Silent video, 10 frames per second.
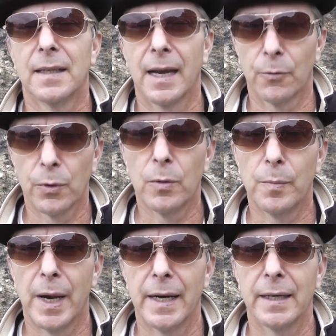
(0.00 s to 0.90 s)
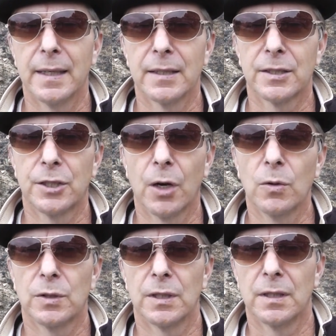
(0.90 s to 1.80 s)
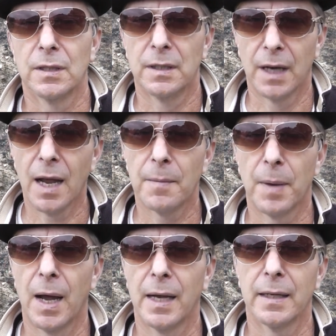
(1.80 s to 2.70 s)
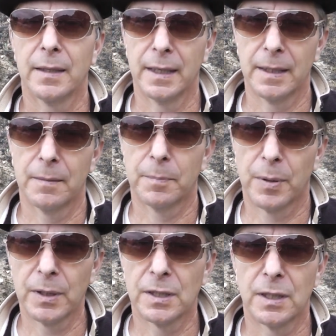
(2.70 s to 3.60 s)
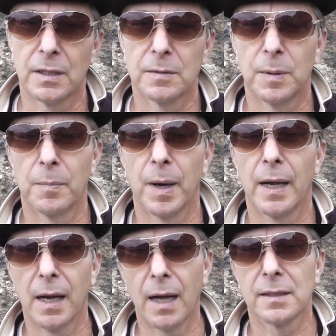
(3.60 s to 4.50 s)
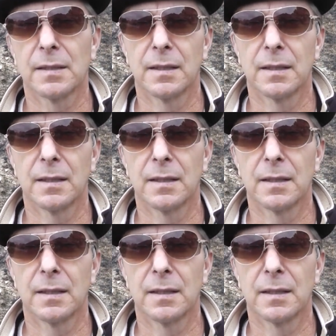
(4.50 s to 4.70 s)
that roommate, is chosen not by the prisoners but by us,